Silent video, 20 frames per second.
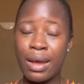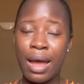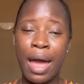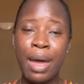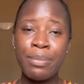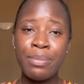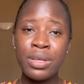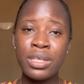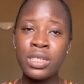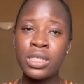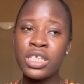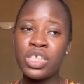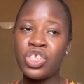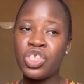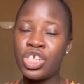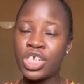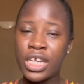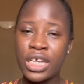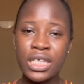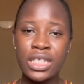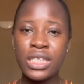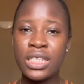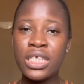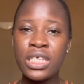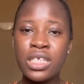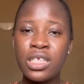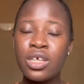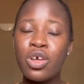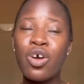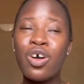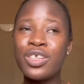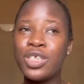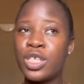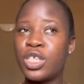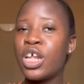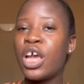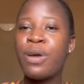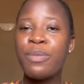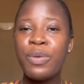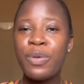I mean the Gen Z, because
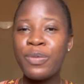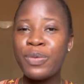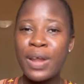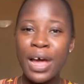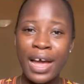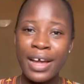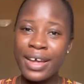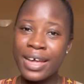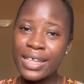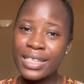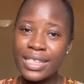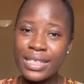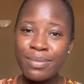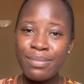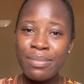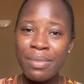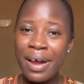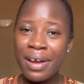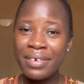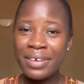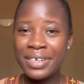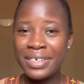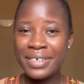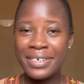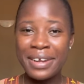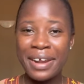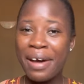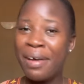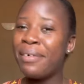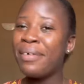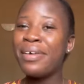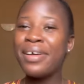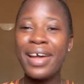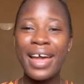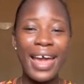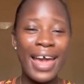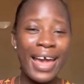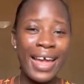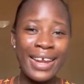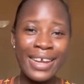people that are getting married now,
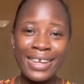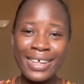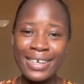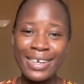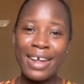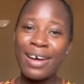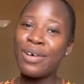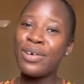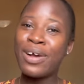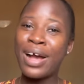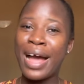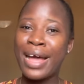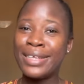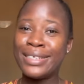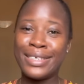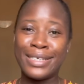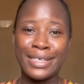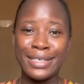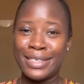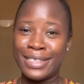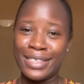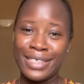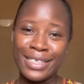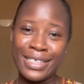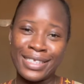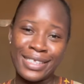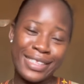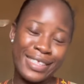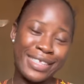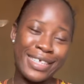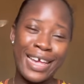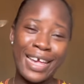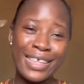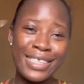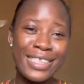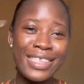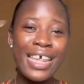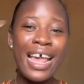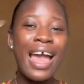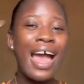early now, are Gen Z's. Yes,
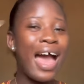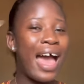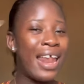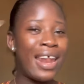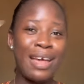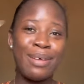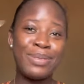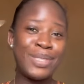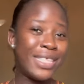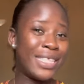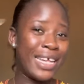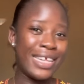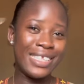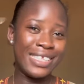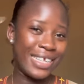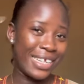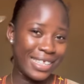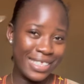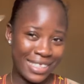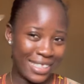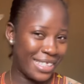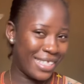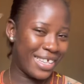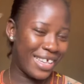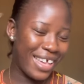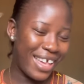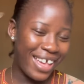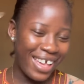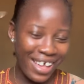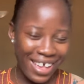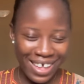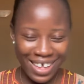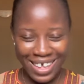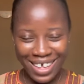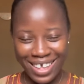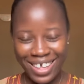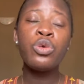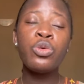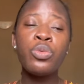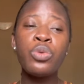and I'm still a Gen
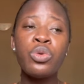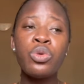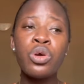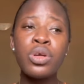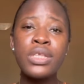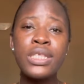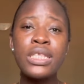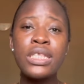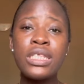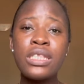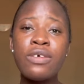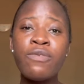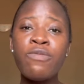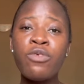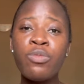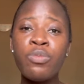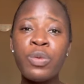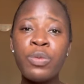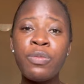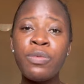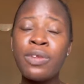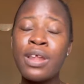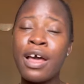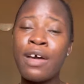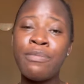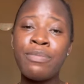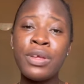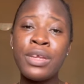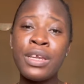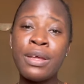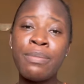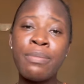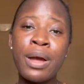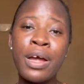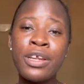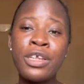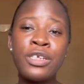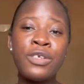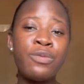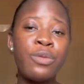Z. You will notice even people that have been in
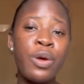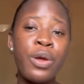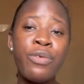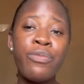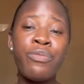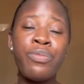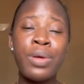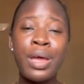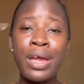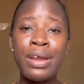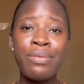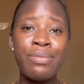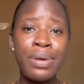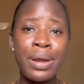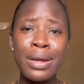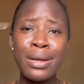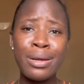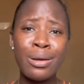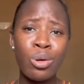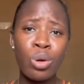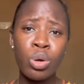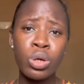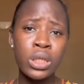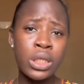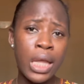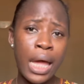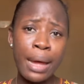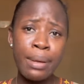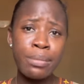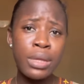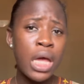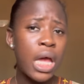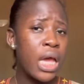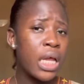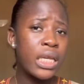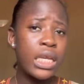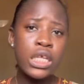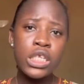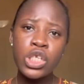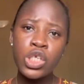marriage for a very, very long time,
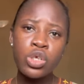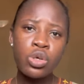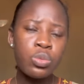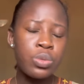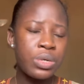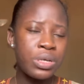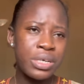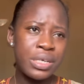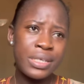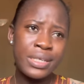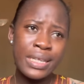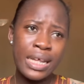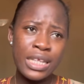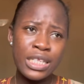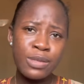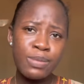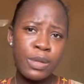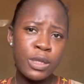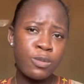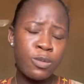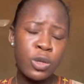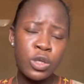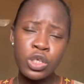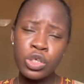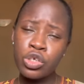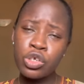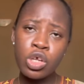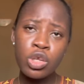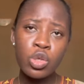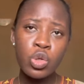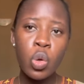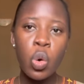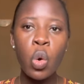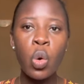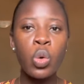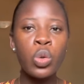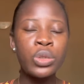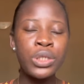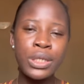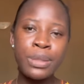they deal with resentment, but they just
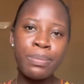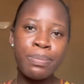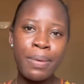hold it